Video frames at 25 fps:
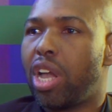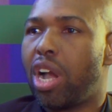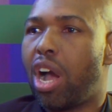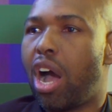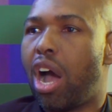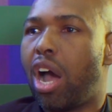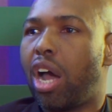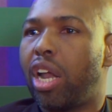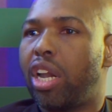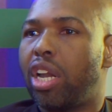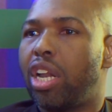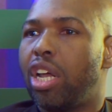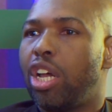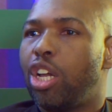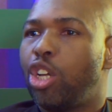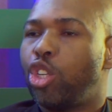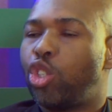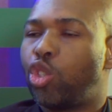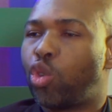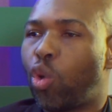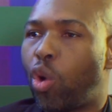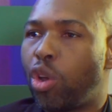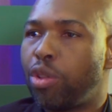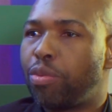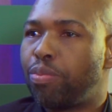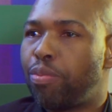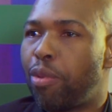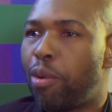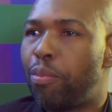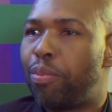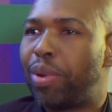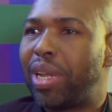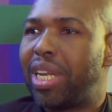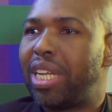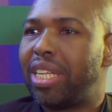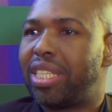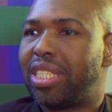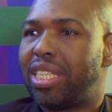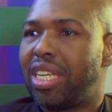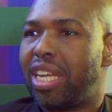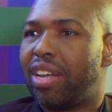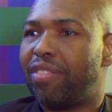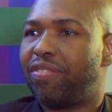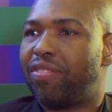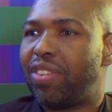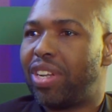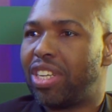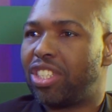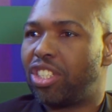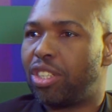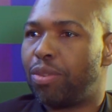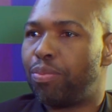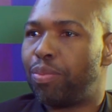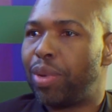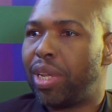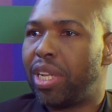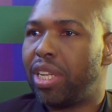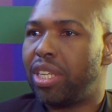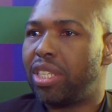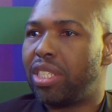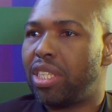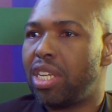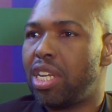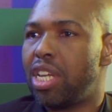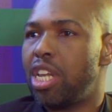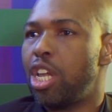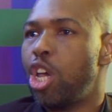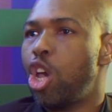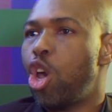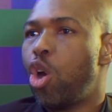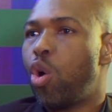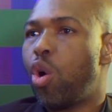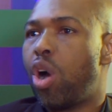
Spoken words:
on joint mobility and flexibility.